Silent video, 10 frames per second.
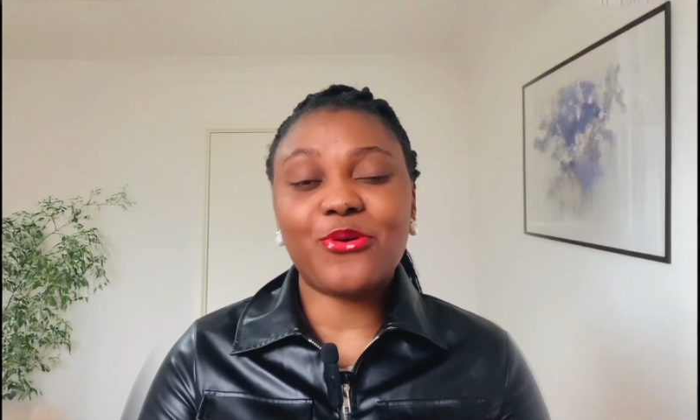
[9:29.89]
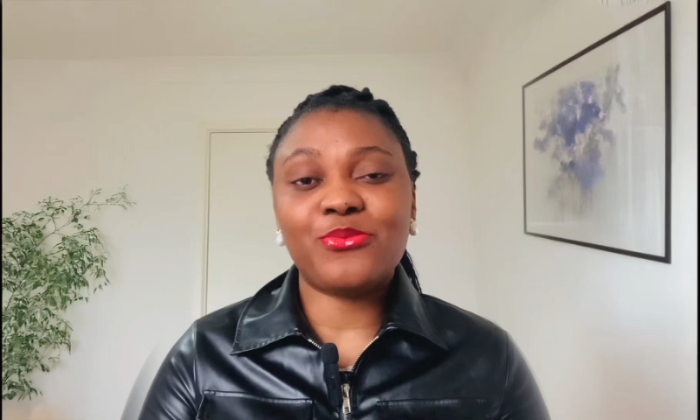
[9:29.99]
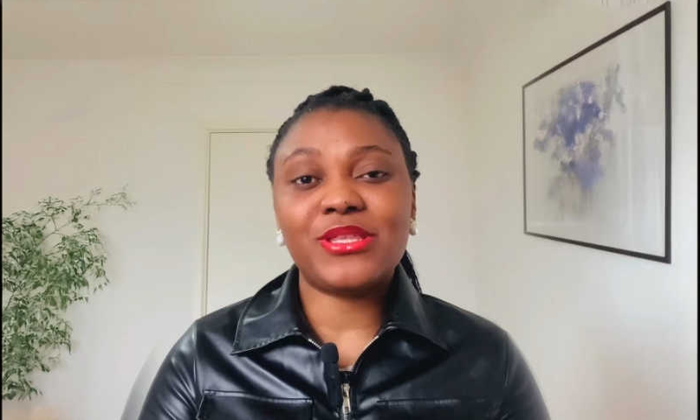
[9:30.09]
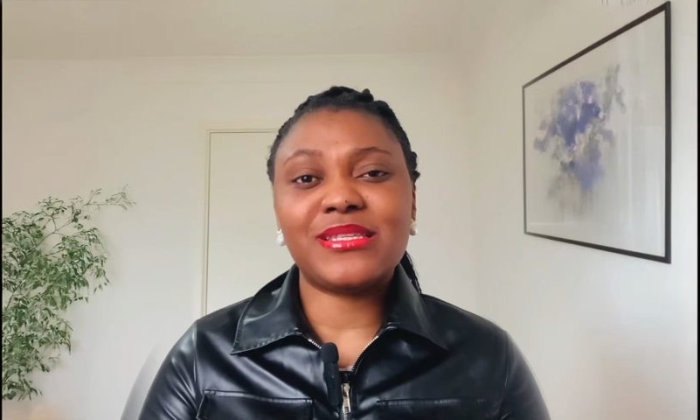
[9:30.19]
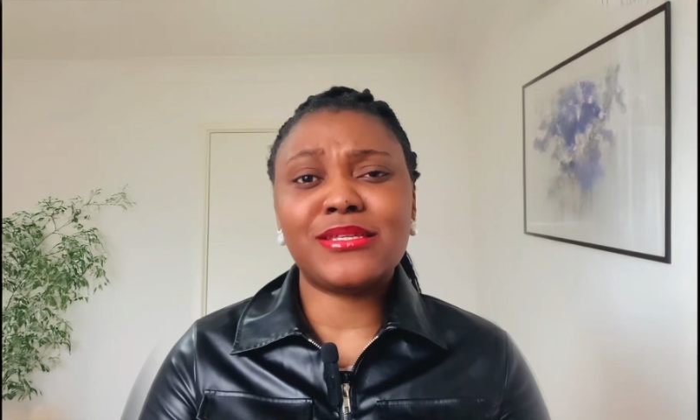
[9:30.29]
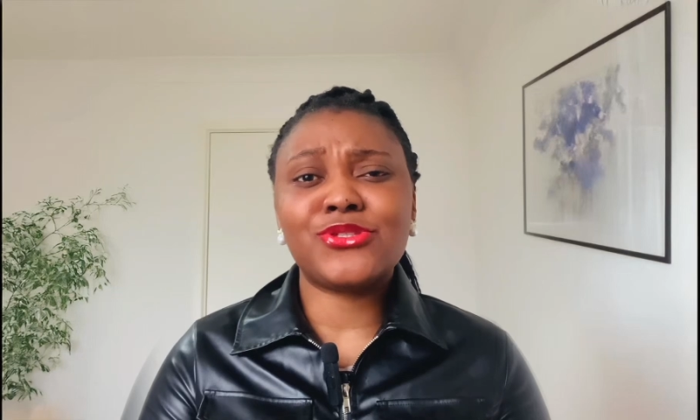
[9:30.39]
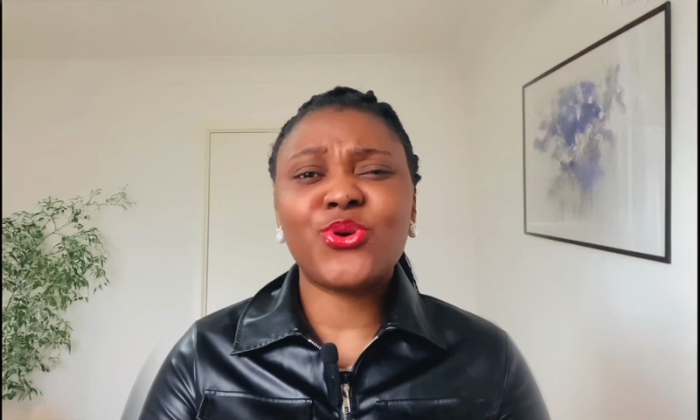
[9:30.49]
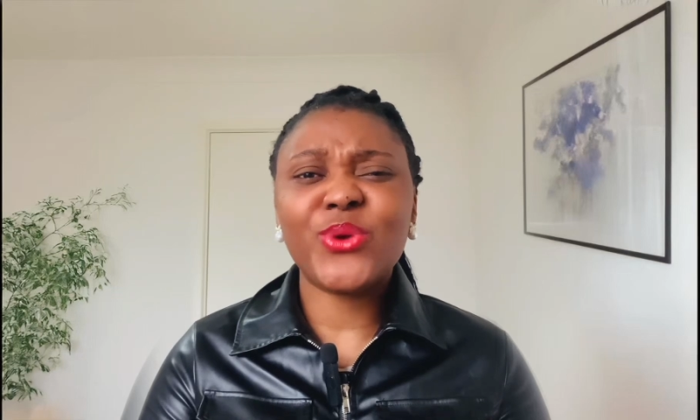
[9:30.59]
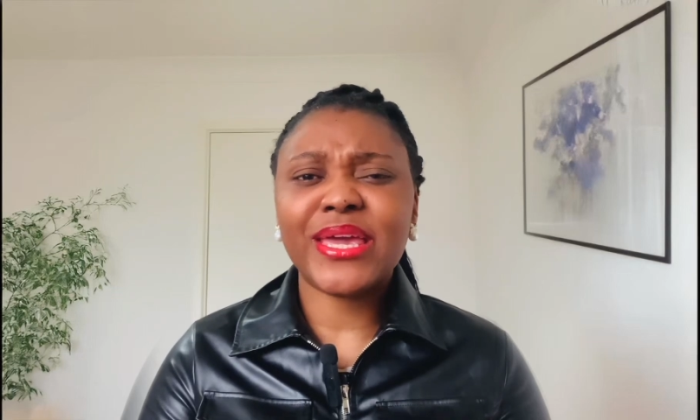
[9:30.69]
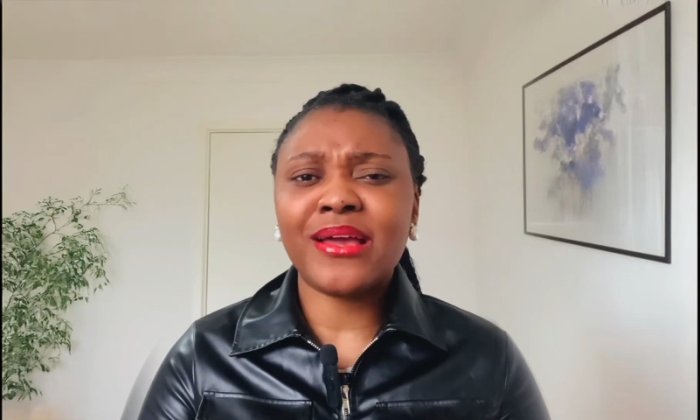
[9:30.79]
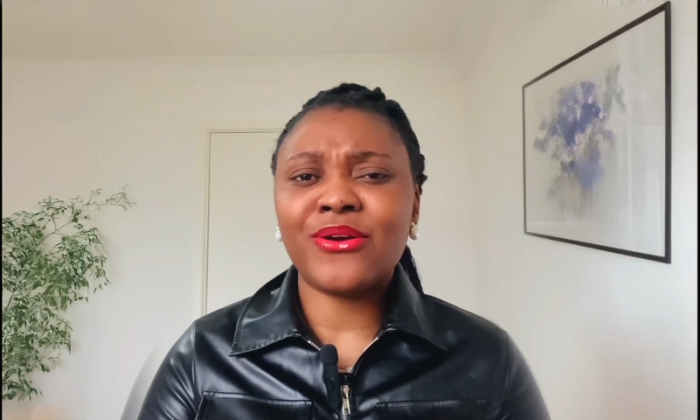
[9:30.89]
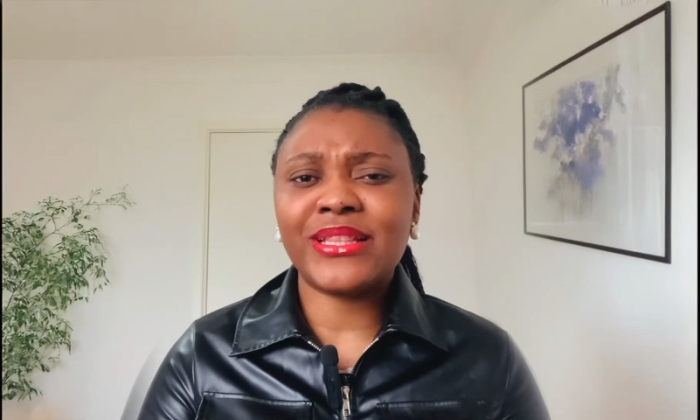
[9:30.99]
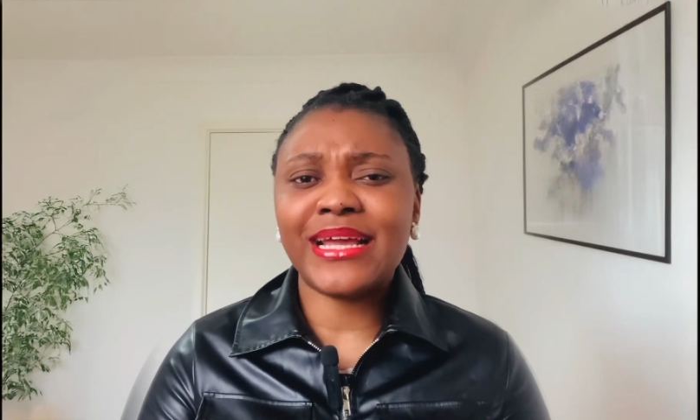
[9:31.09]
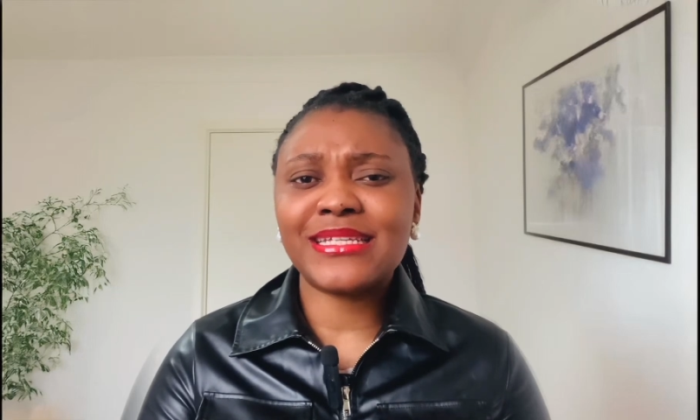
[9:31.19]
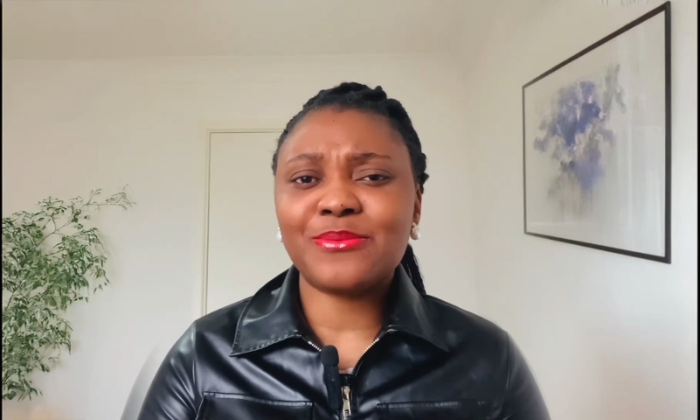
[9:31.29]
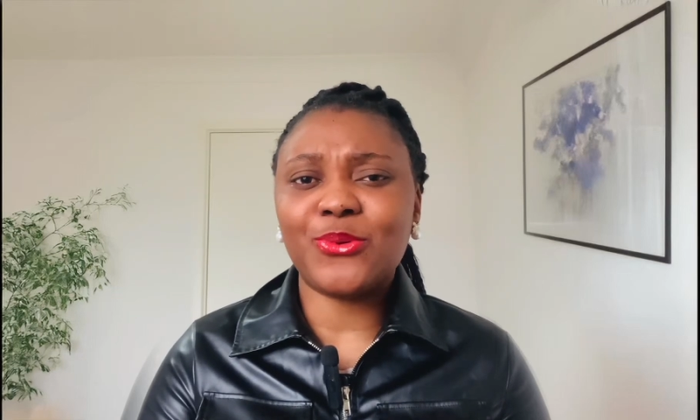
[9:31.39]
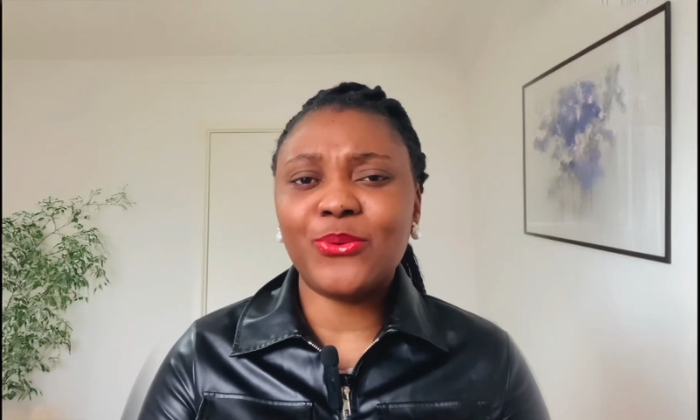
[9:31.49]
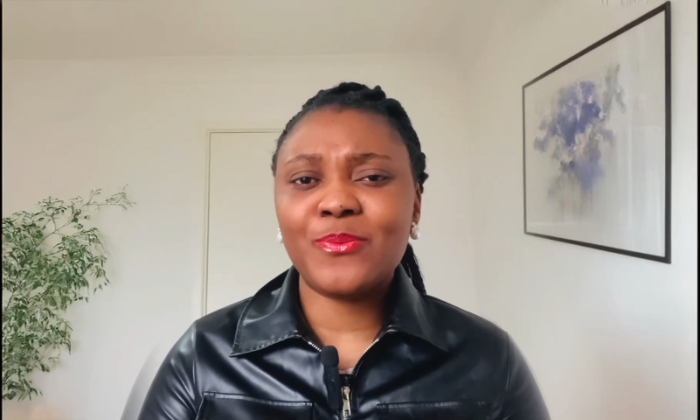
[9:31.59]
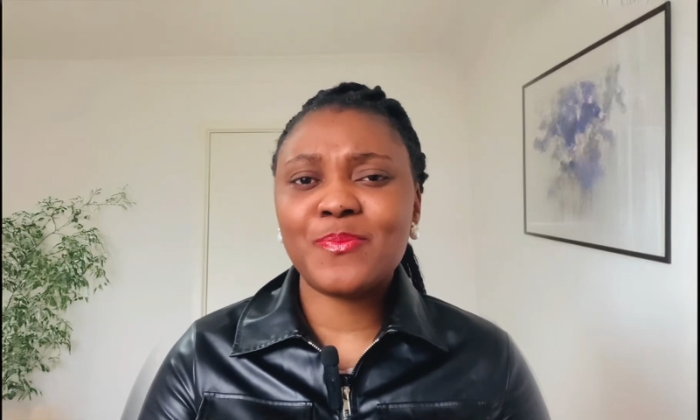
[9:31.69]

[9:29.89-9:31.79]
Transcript: community so we can connect more.